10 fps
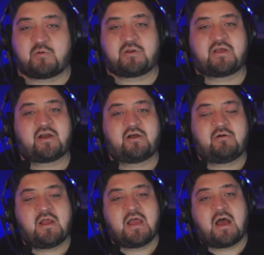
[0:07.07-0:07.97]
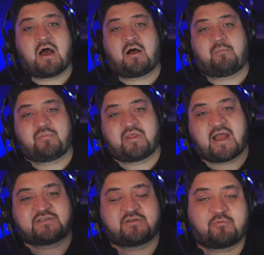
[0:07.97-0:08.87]
with Gunnar,
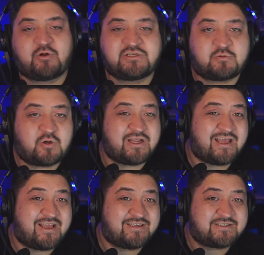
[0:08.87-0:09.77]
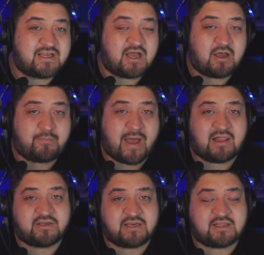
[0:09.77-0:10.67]
the original one is a
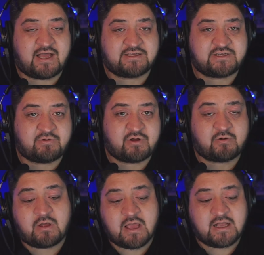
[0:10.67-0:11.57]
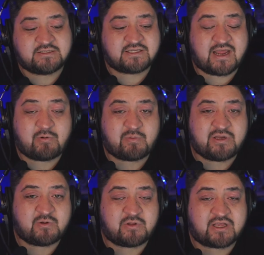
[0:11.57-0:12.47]
Paladin class hero. Today we're going to
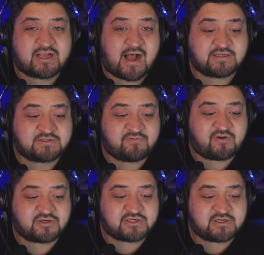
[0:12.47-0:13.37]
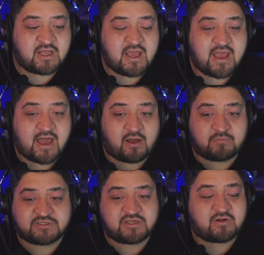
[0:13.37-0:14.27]
be doing the costume version.
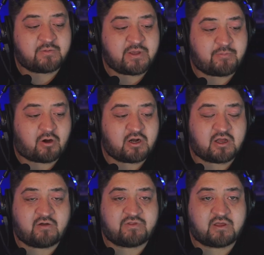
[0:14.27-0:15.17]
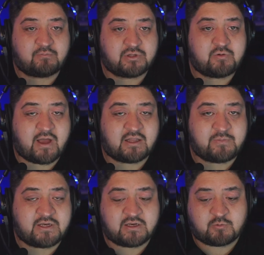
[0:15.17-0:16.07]
Still going to be part of the Blue
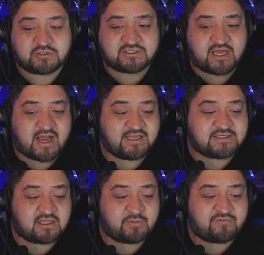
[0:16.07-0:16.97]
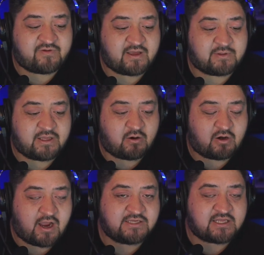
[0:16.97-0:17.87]
Element, which is the Ice Element family
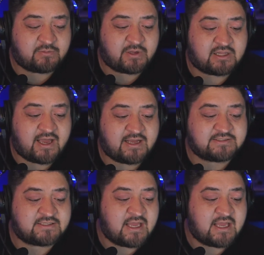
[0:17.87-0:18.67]
or Ice Element class.